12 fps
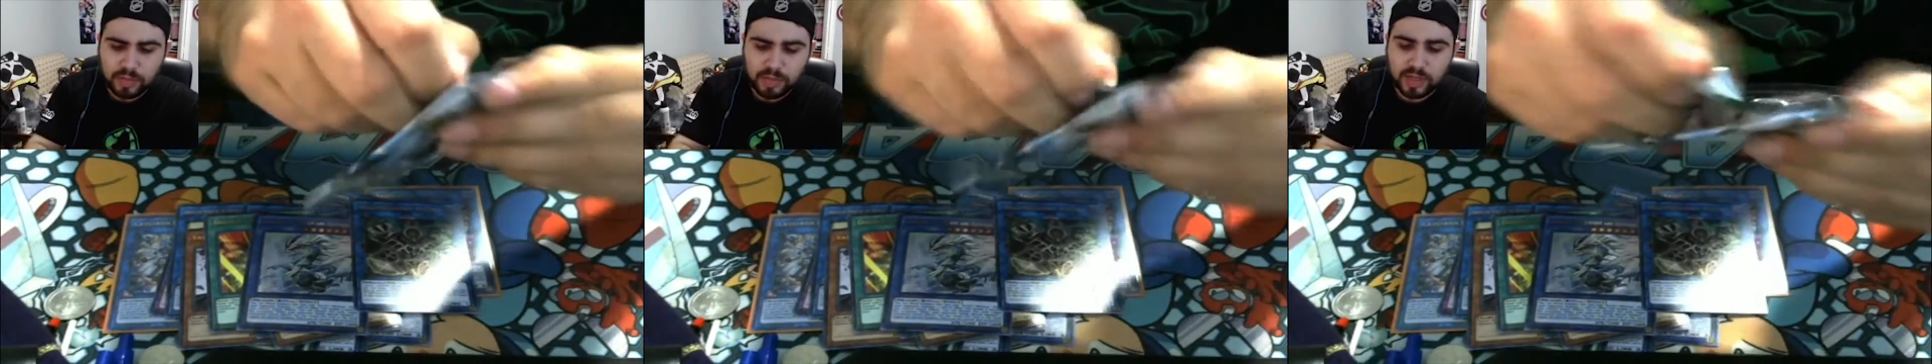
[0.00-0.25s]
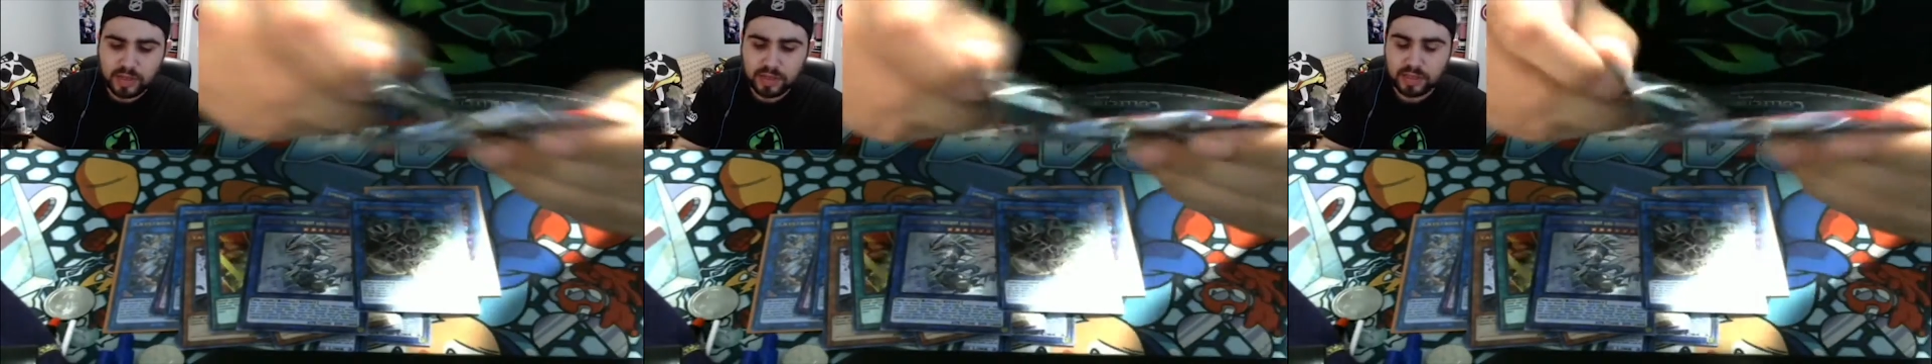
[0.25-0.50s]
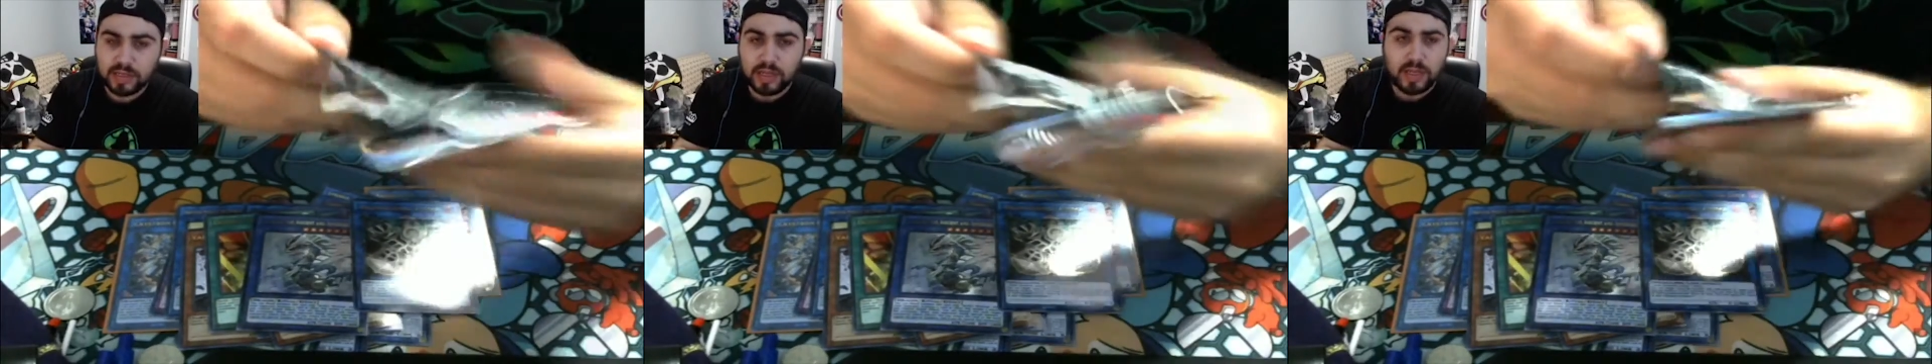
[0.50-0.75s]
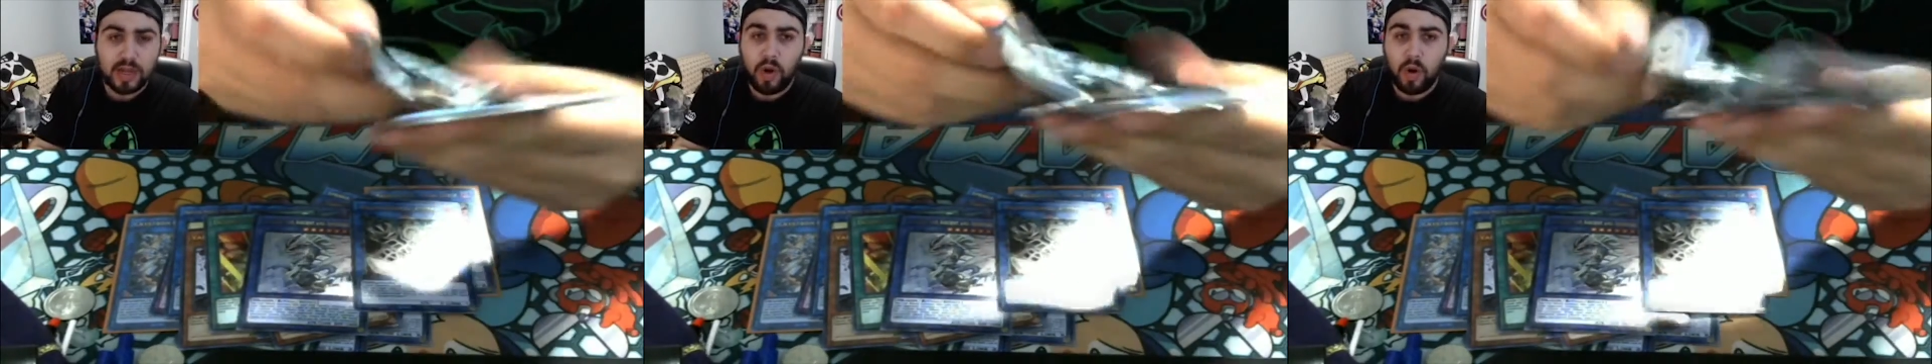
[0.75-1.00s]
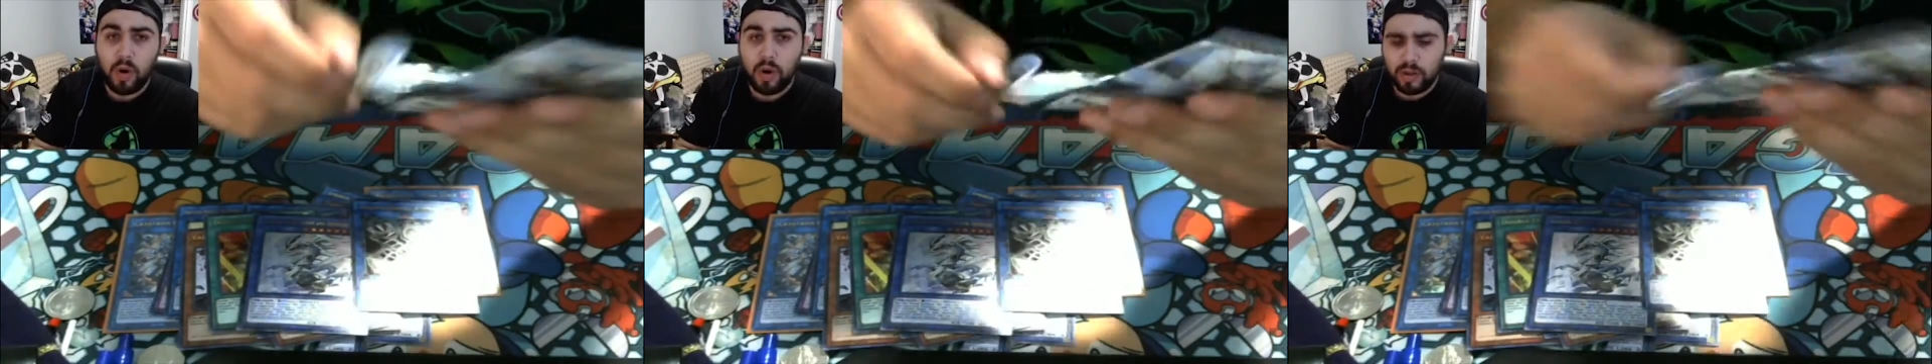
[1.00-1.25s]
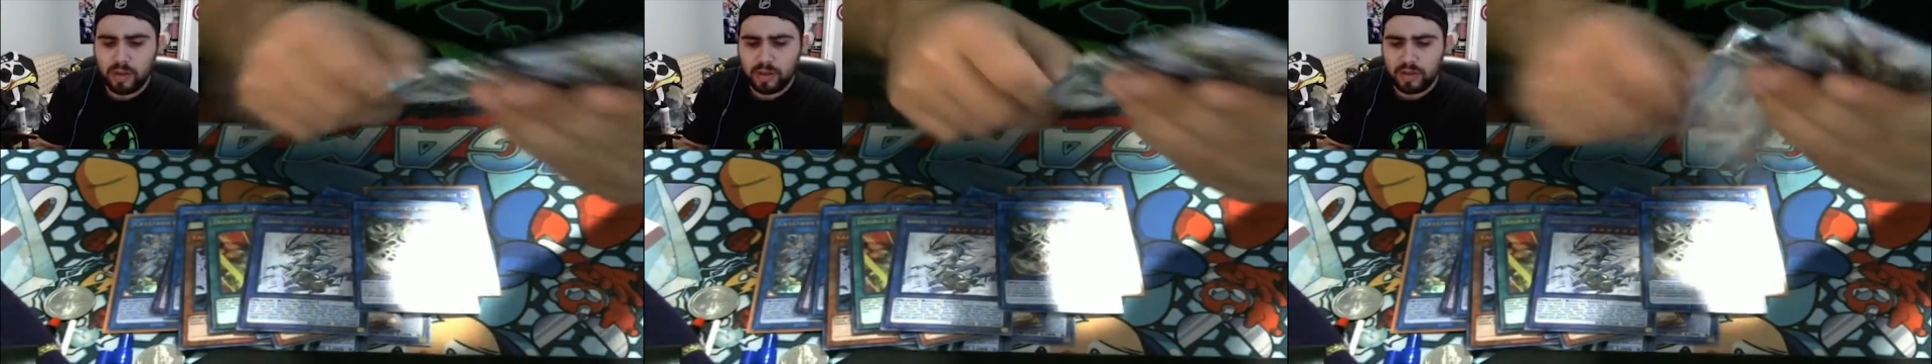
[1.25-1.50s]
Because
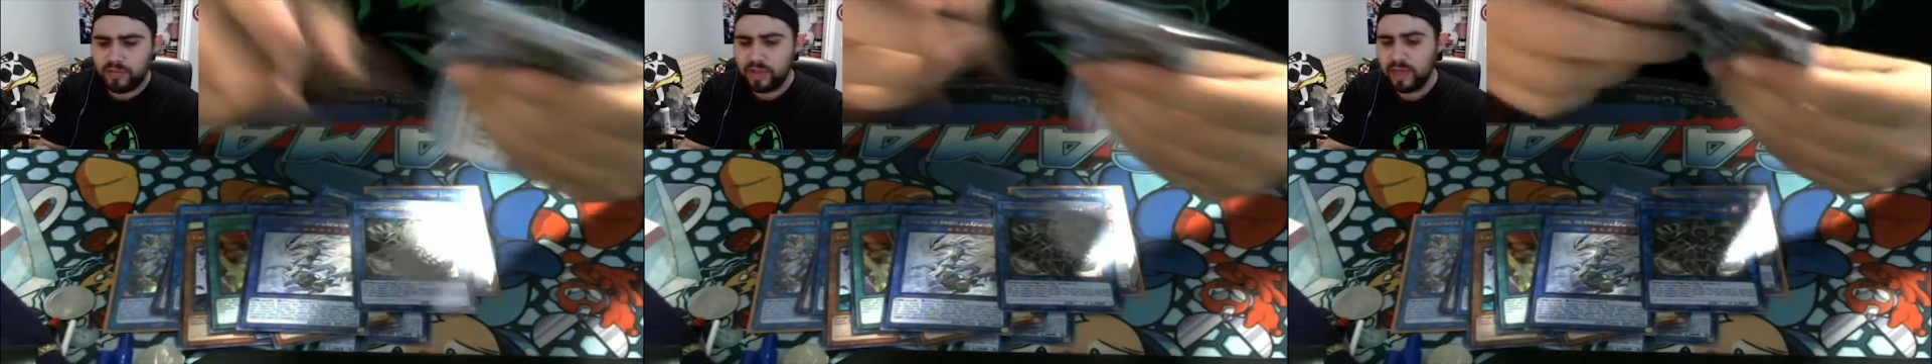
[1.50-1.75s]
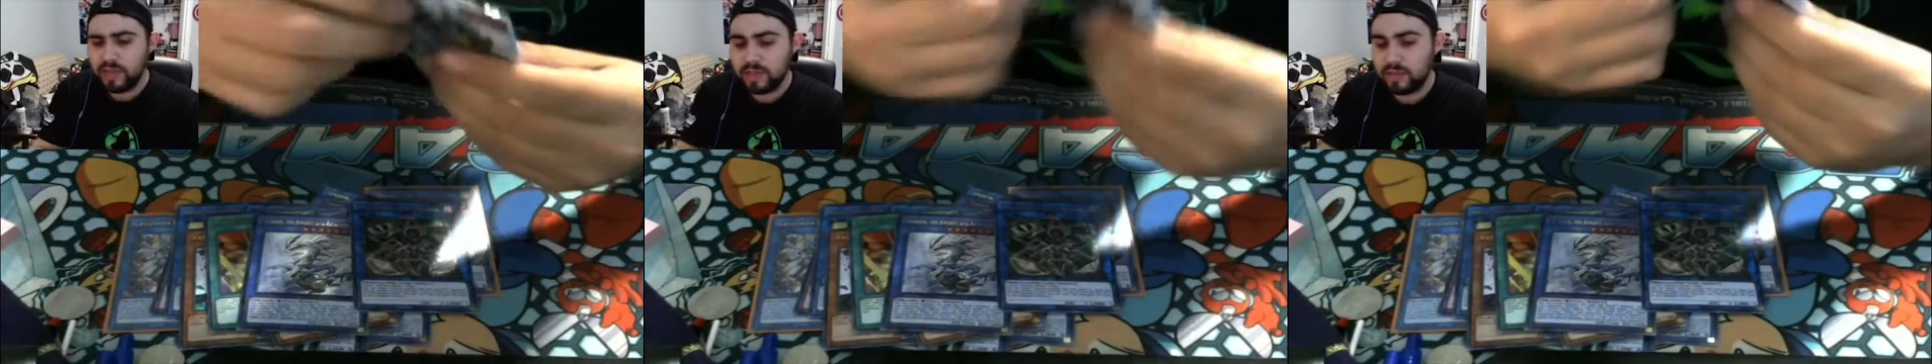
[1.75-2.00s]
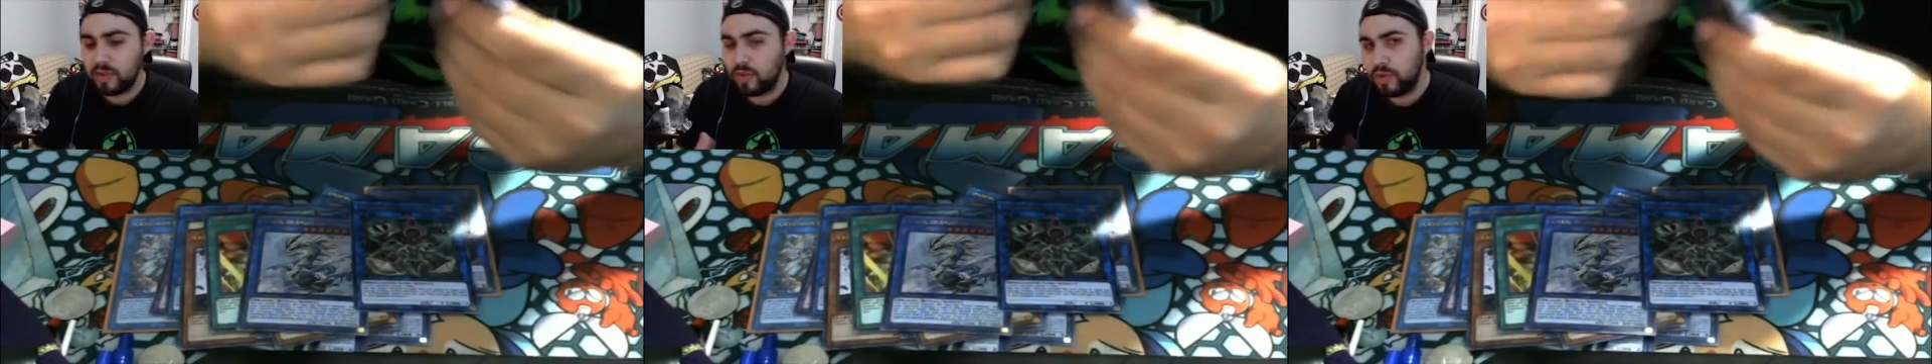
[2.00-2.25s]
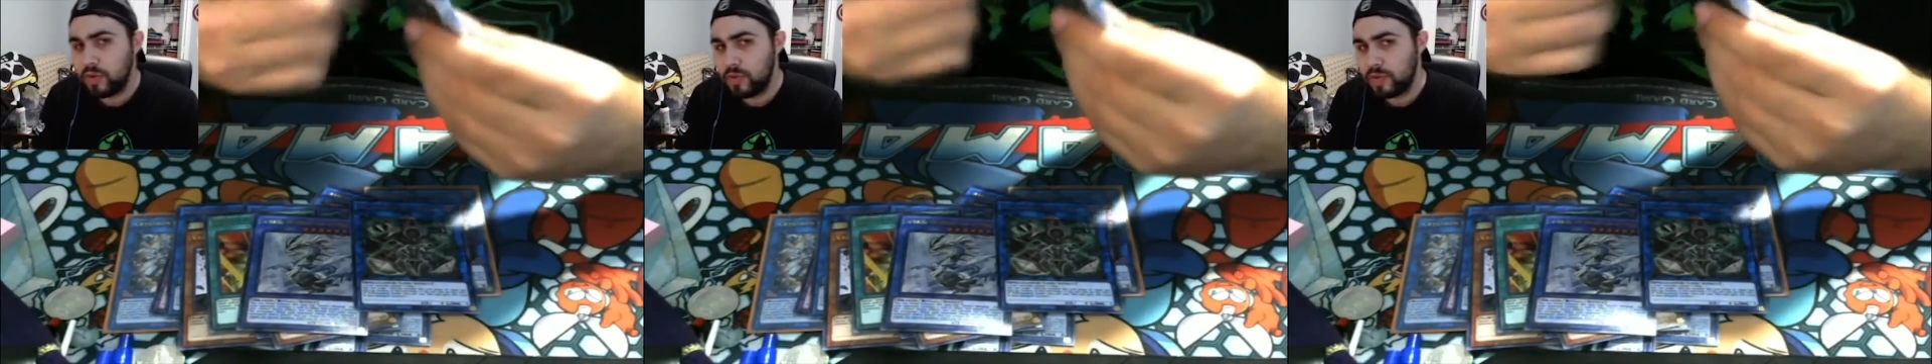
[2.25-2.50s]
if you guys don't know,